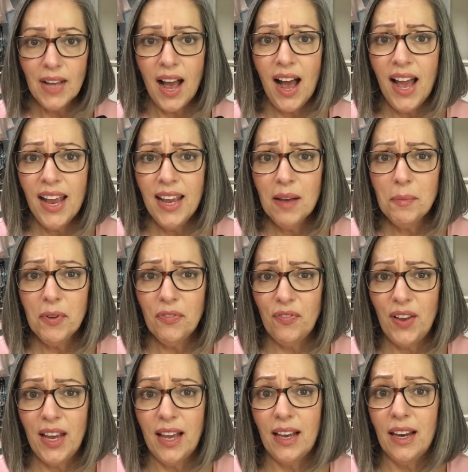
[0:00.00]
I am a
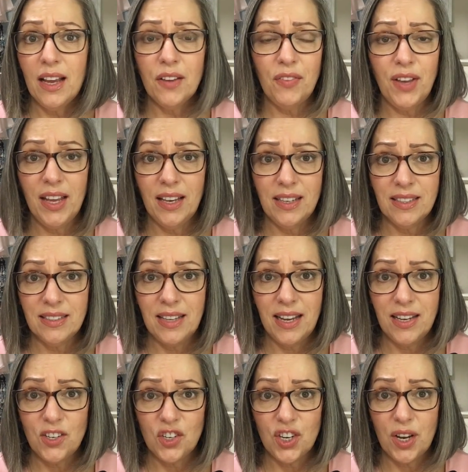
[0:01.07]
fan of
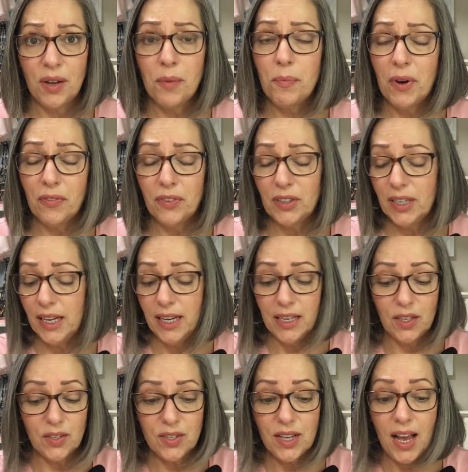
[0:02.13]
Anastasia Beverly
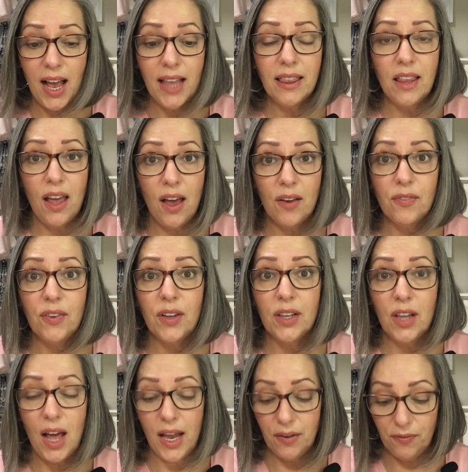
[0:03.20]
Hills. I love a
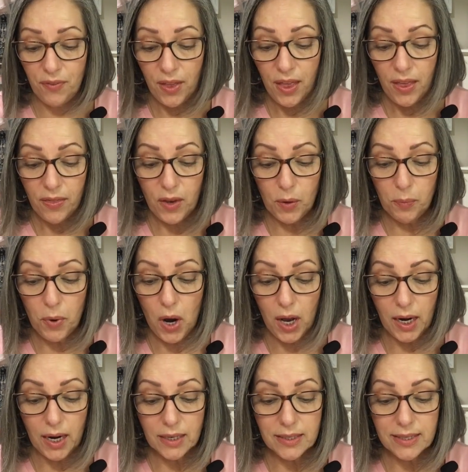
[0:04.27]
lot of their
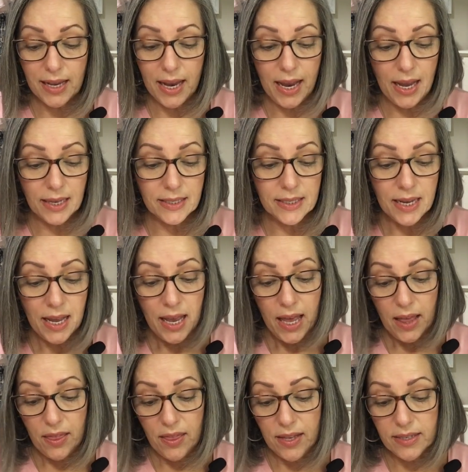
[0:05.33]
products. And
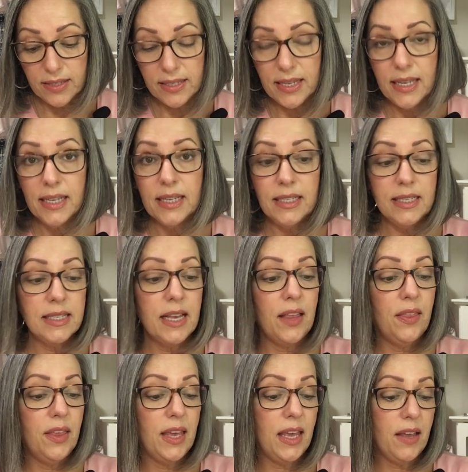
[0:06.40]
this is
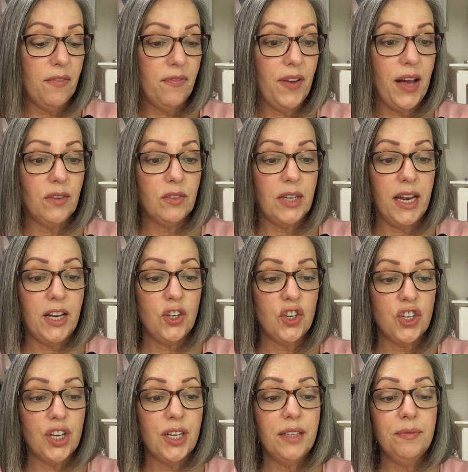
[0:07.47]
the
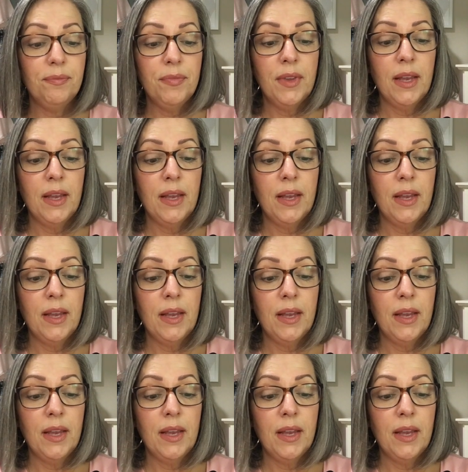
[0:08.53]
foundation